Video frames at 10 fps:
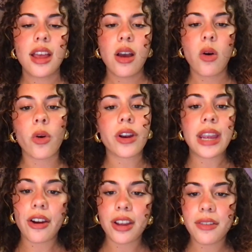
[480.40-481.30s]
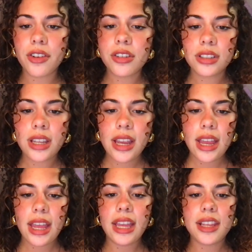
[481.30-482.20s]
or caregivers
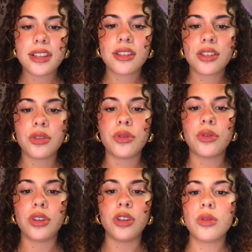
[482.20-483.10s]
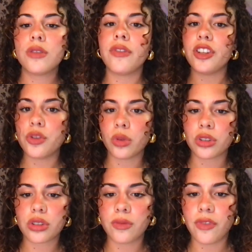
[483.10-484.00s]
is to use
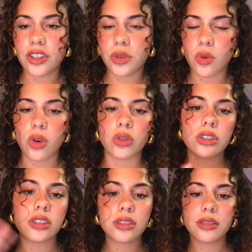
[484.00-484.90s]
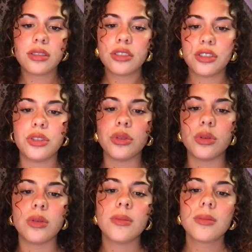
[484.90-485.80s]
visuals
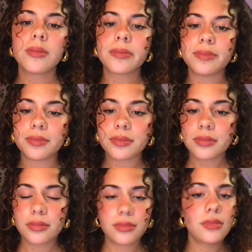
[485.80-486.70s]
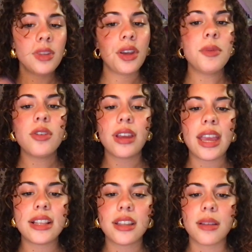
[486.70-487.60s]
to
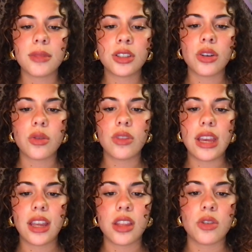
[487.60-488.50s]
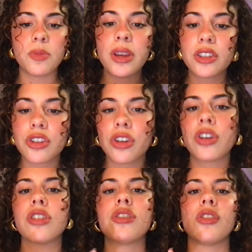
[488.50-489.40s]
communicate to them. So they can use
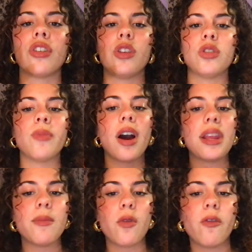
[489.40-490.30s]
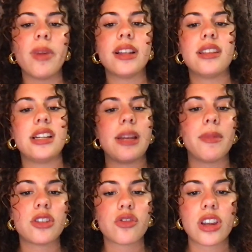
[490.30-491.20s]
pictures or use body movements and
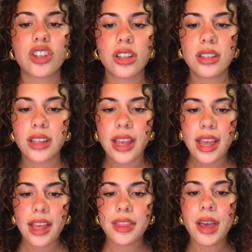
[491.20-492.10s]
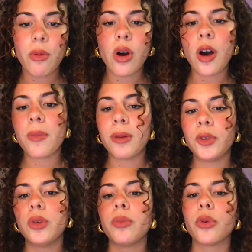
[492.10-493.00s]
demonstrations that will help them
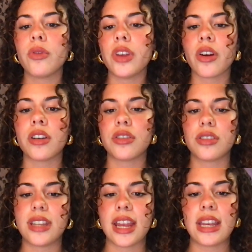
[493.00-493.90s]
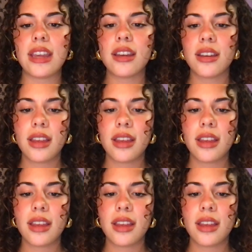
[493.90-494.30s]
to improve their understanding,